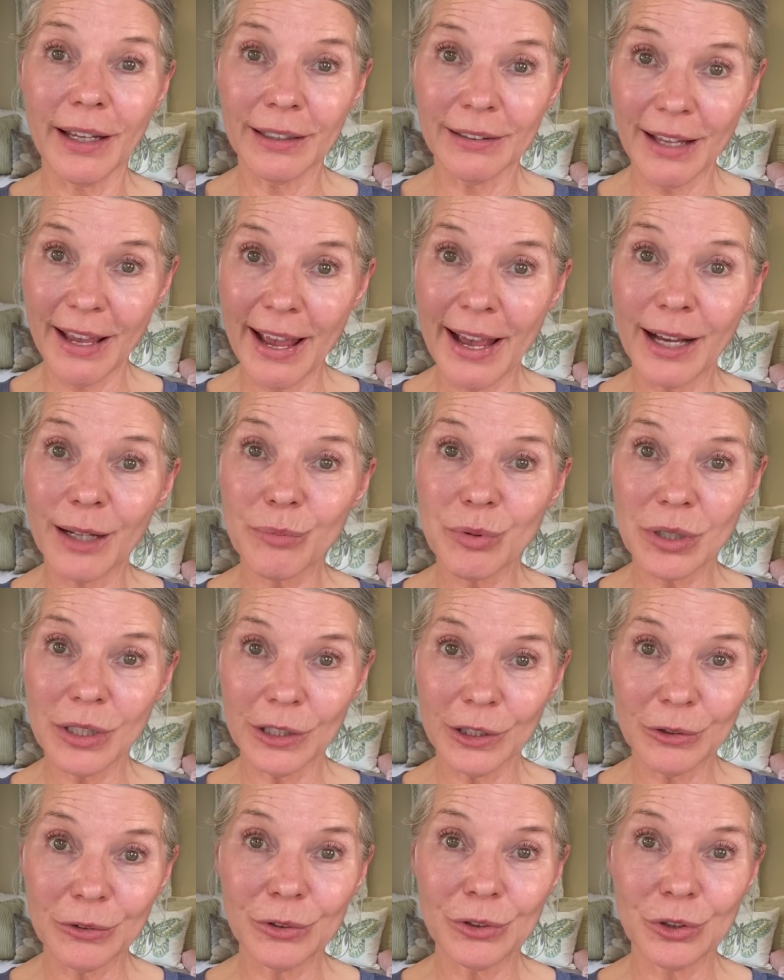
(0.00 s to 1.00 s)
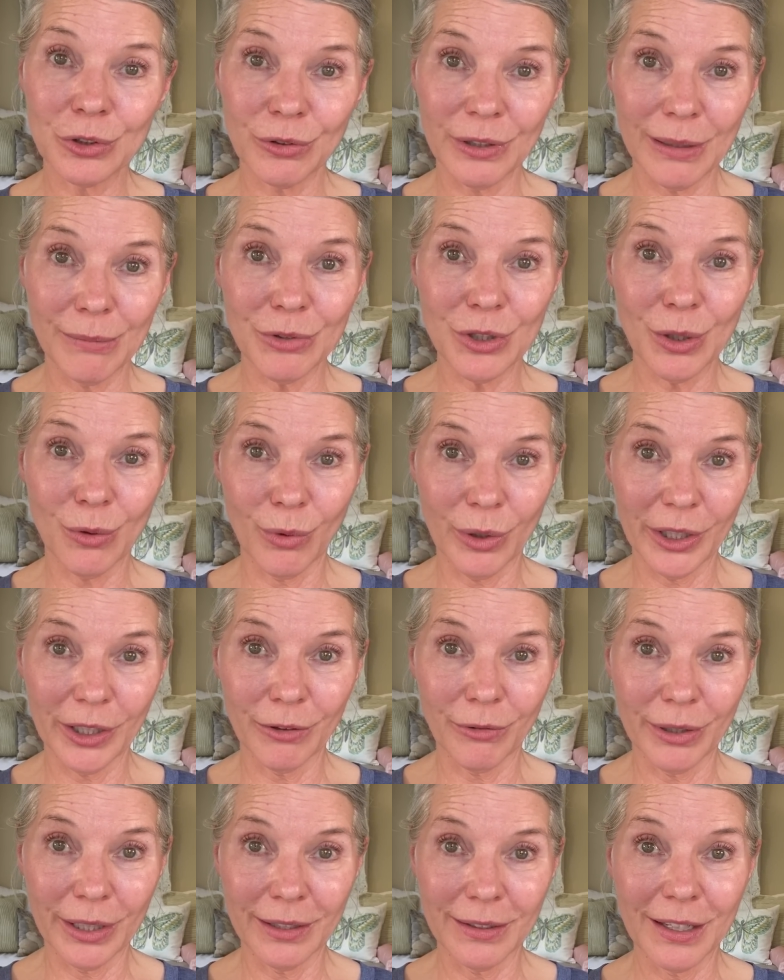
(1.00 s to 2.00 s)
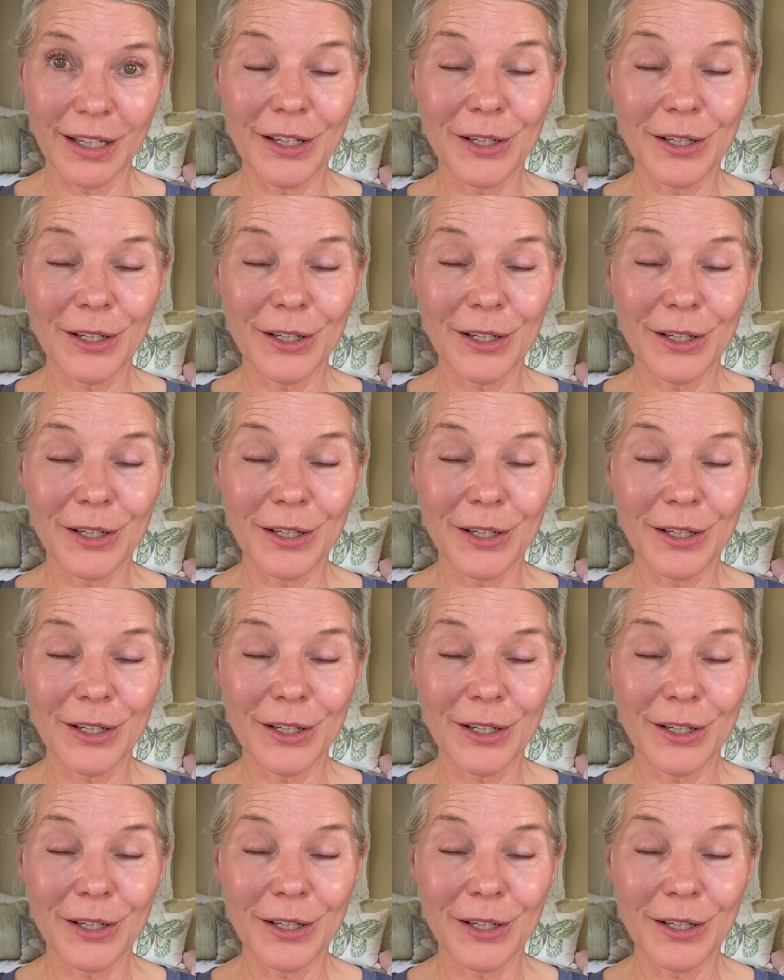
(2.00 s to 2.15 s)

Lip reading: an absolute dream to work with.